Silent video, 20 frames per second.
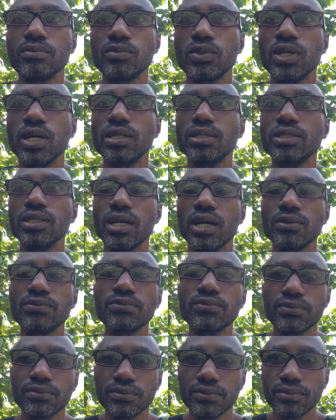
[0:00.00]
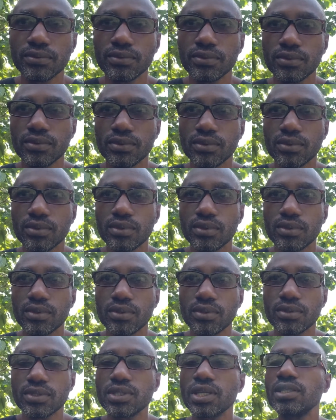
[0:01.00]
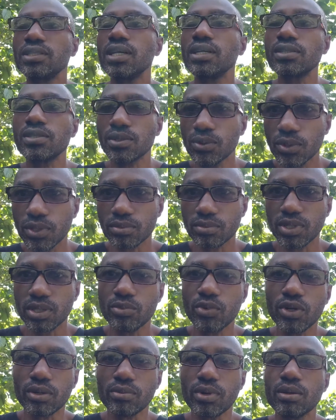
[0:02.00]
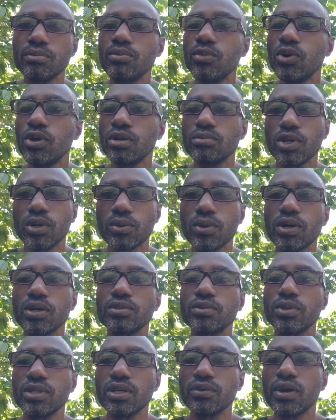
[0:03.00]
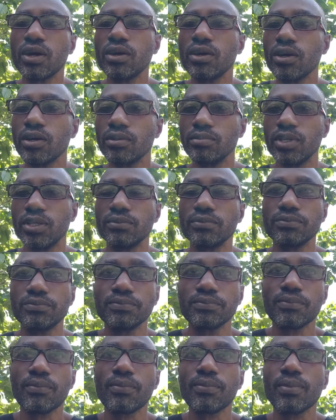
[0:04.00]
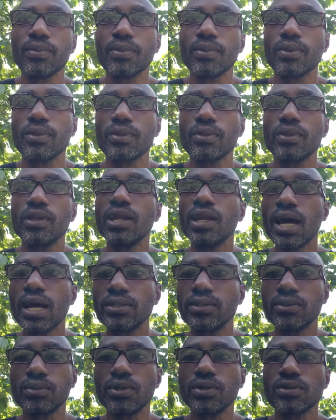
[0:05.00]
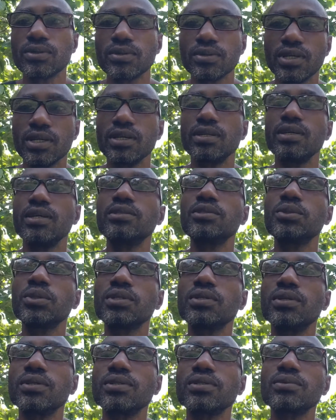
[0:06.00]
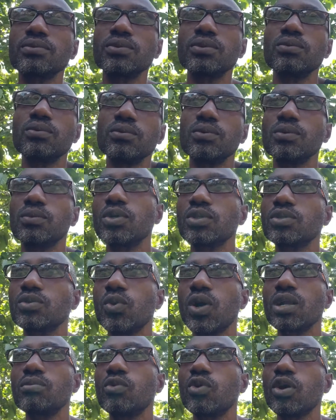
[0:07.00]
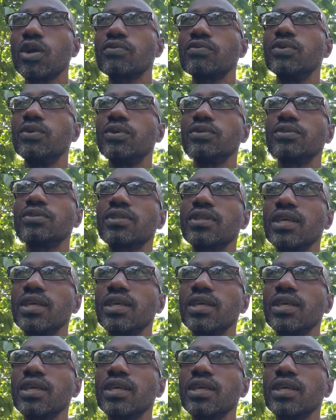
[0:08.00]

We get the thing of sticks and stone may break my bone, but words will never hurt me. They lied to us, they tricked us. It was one more of those